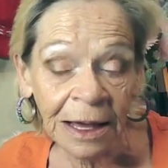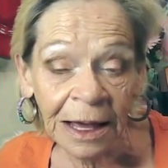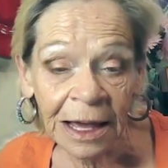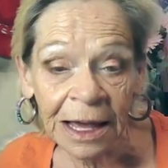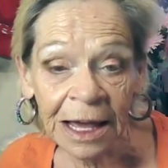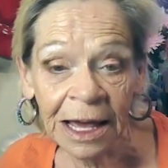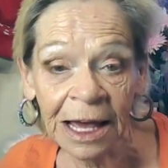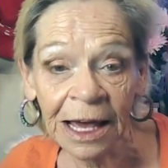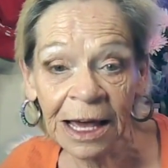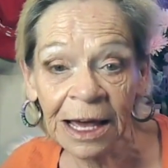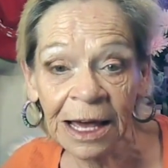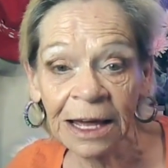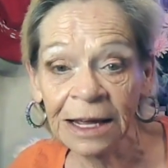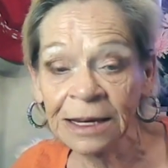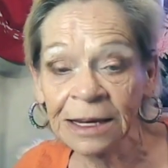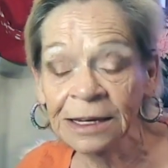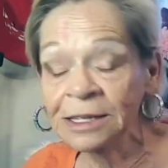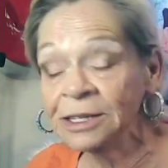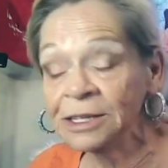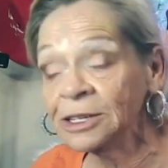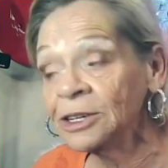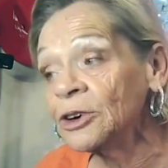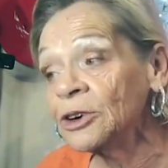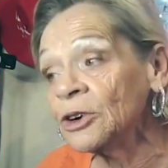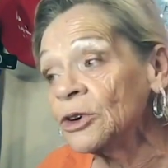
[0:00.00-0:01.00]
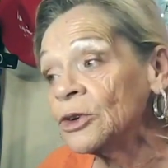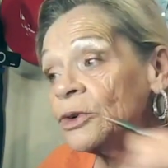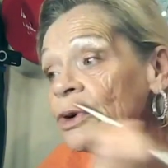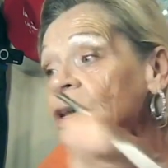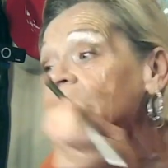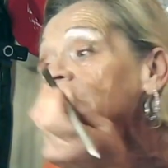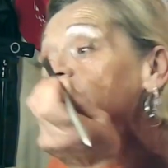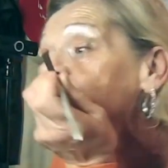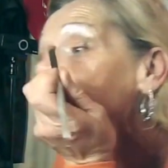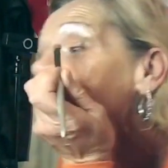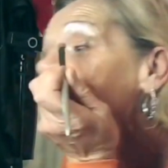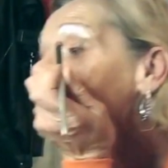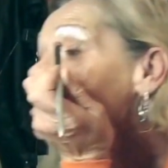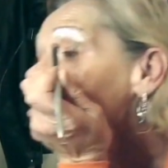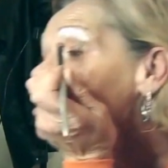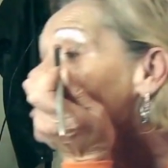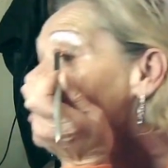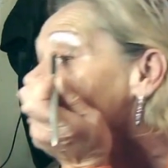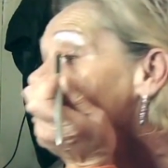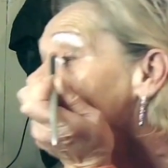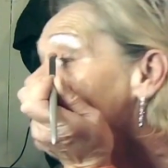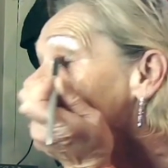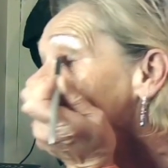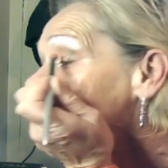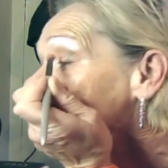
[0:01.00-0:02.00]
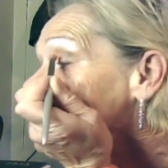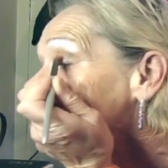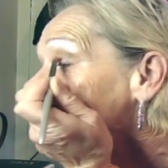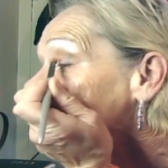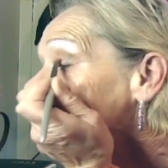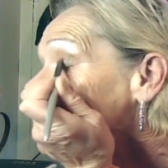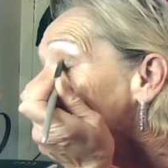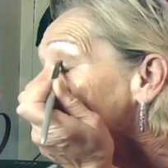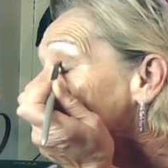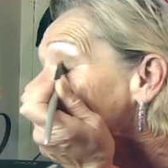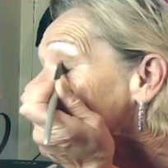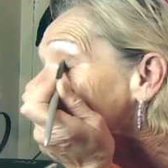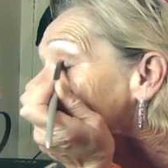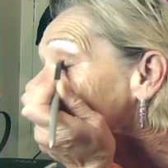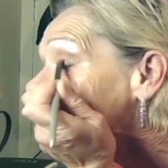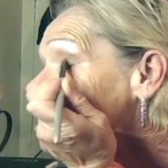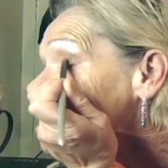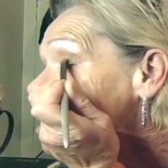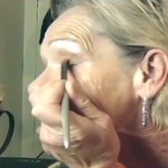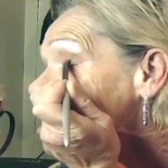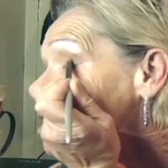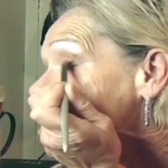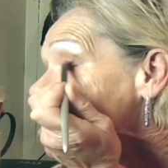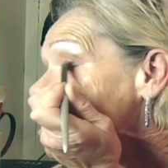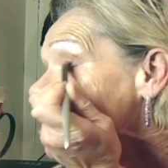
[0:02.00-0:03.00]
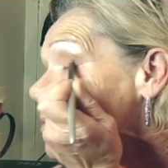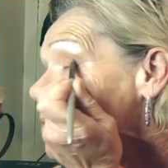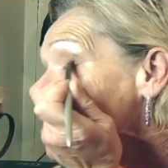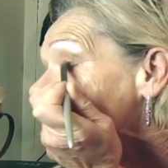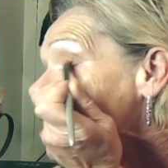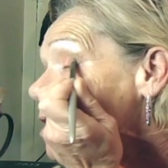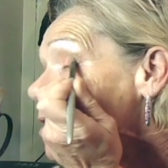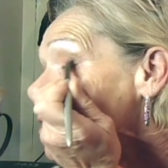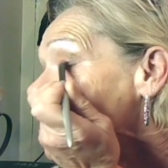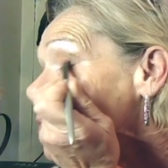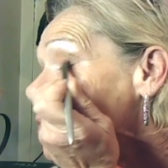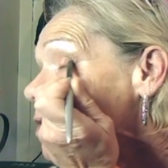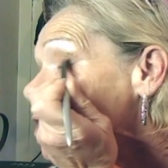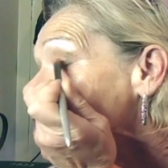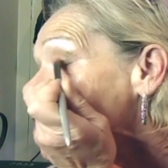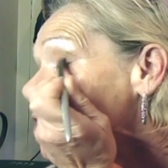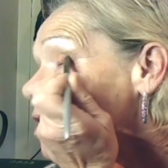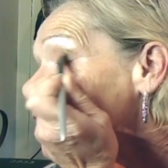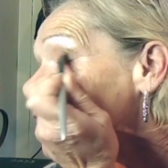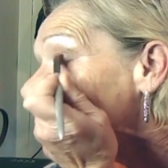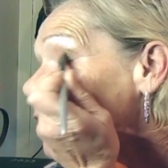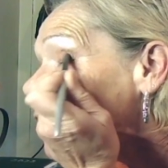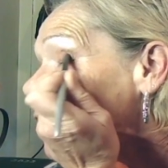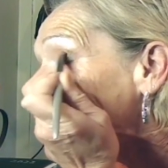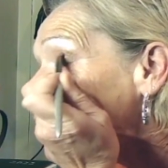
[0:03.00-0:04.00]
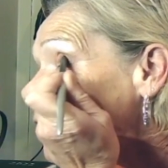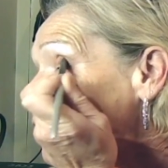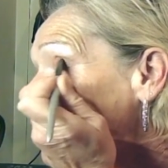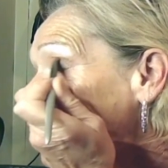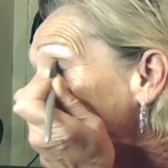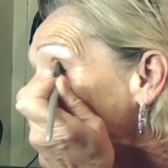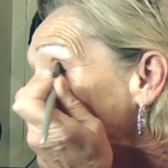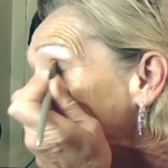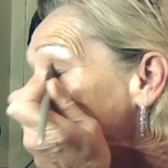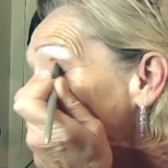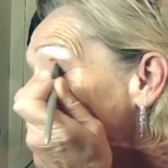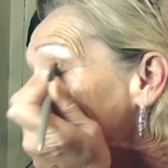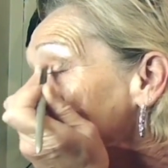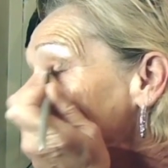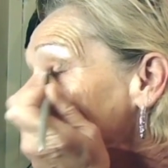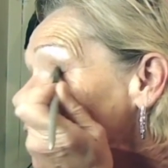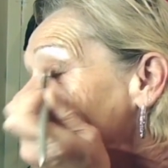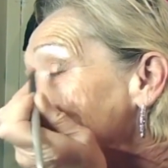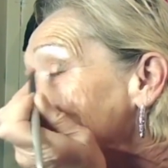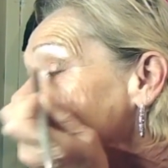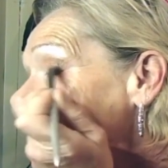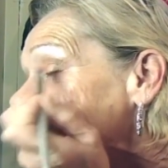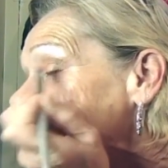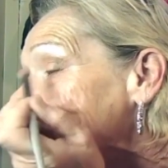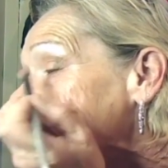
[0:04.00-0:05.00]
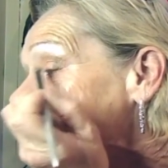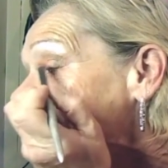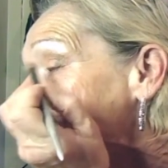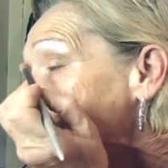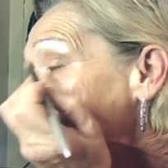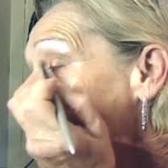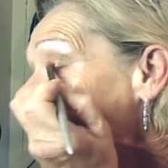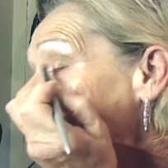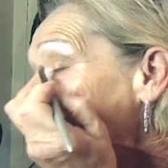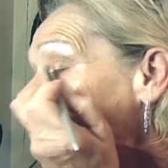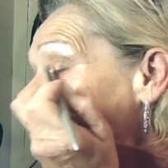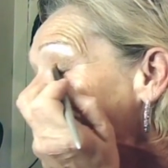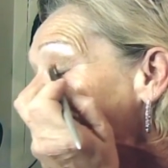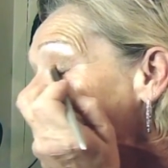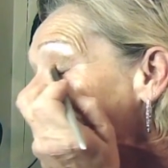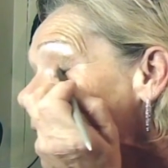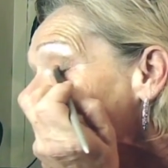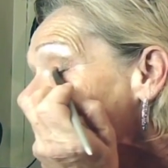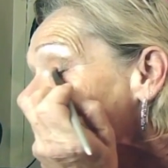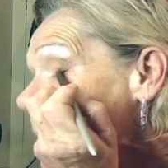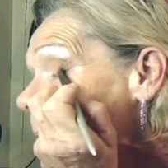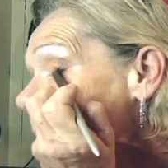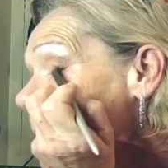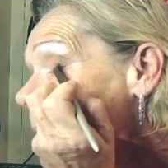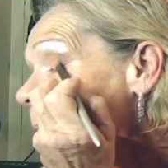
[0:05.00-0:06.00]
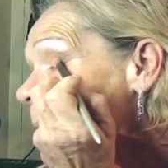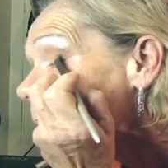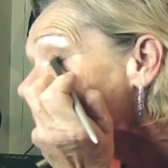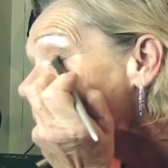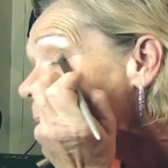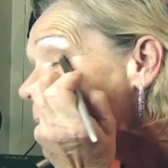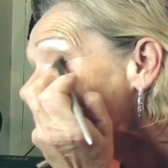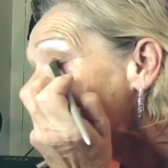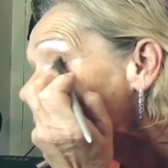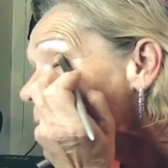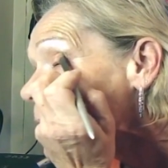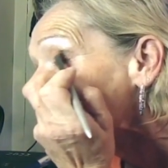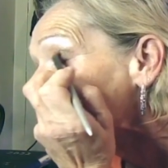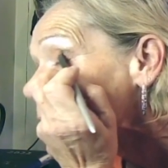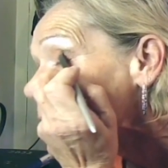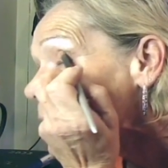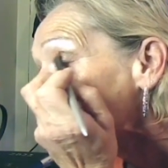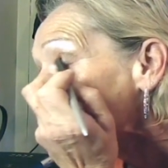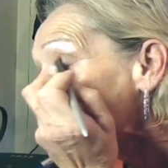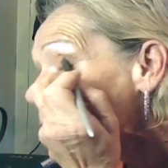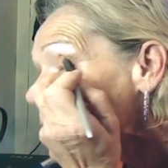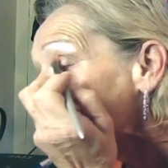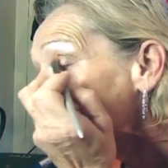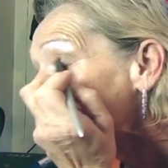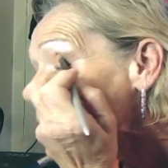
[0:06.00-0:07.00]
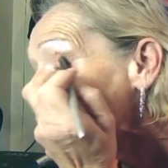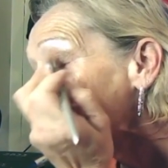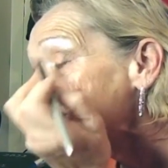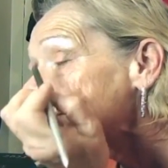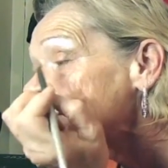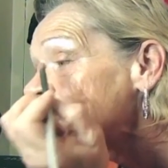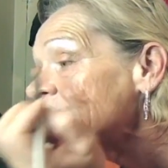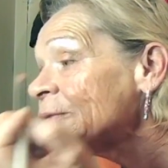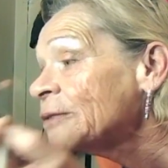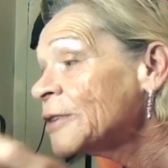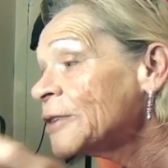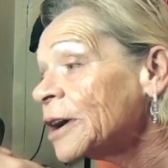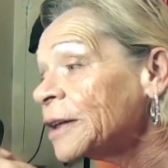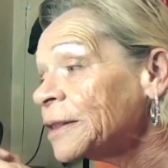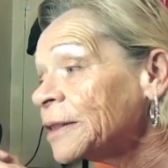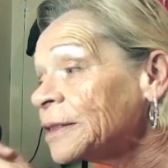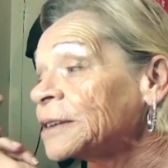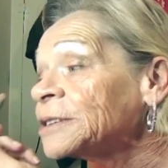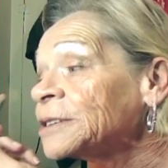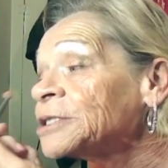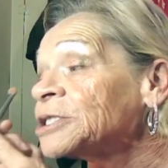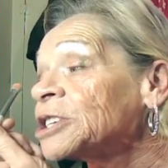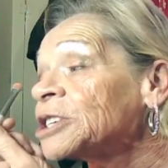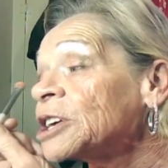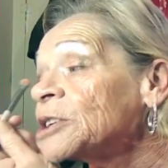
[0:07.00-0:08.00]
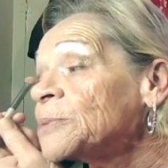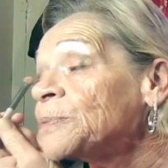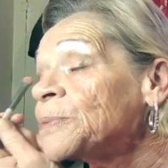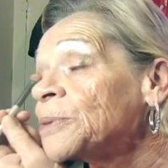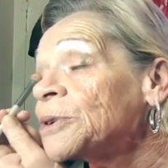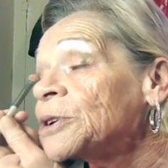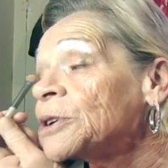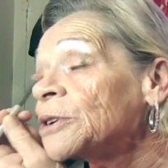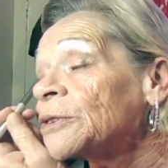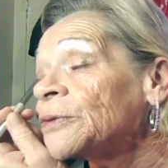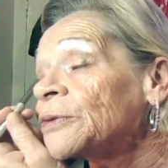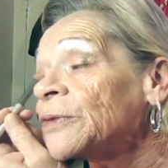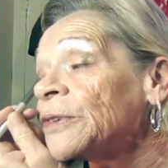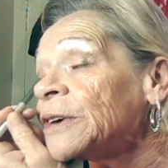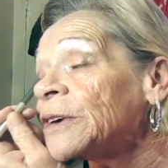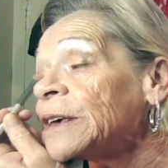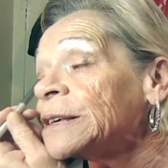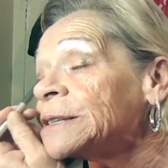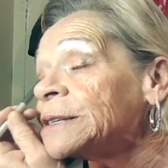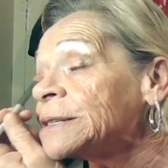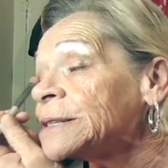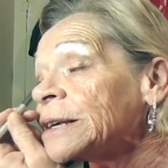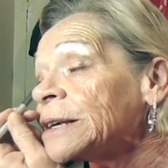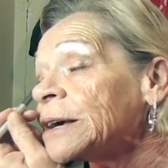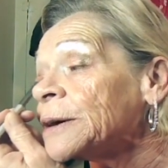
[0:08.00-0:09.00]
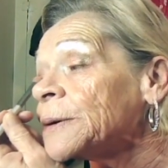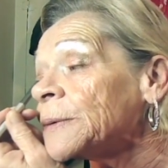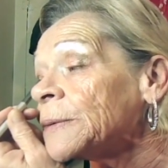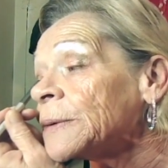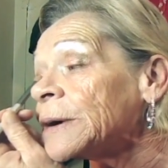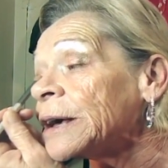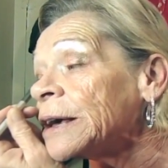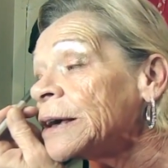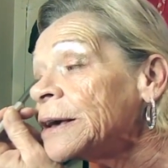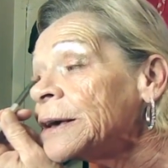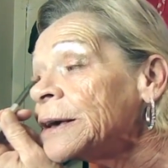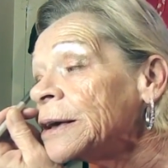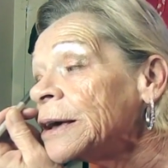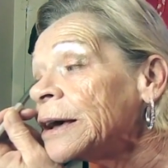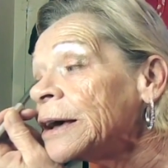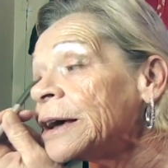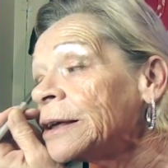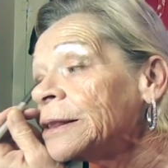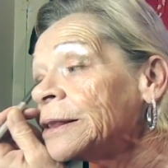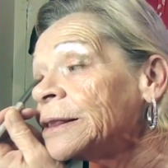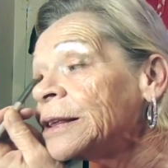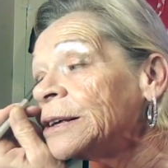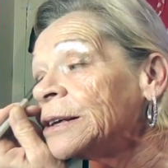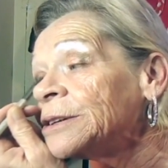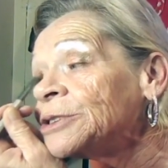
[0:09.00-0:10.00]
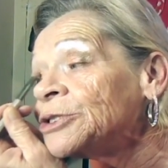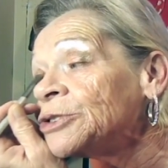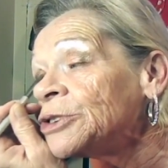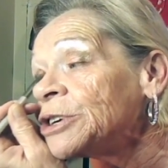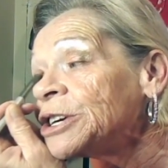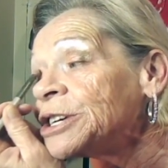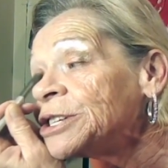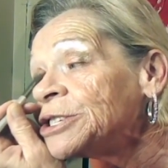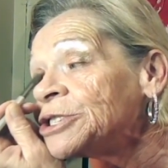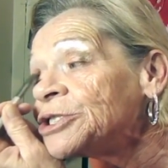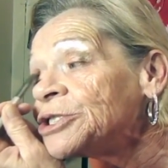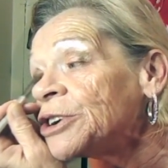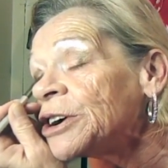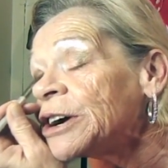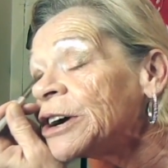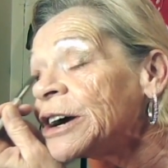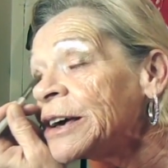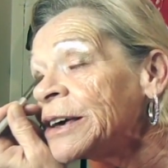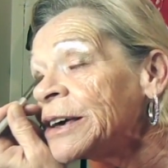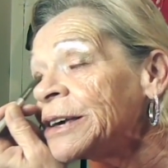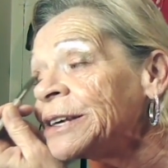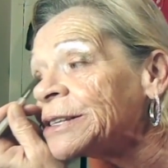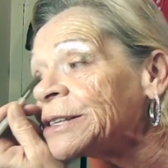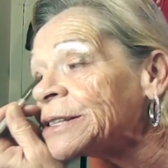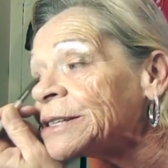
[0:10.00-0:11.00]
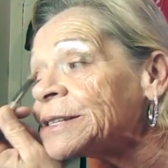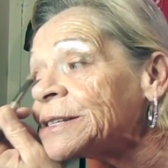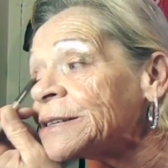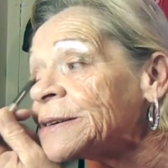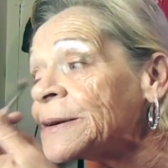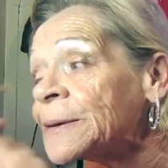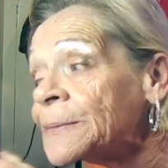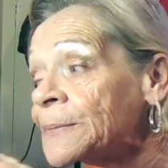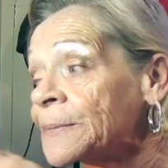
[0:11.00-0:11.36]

and go in there, trace your face in the mirror with an eyeliner or a lip liner. You've got the shape of your face that way, and then trace your eyes.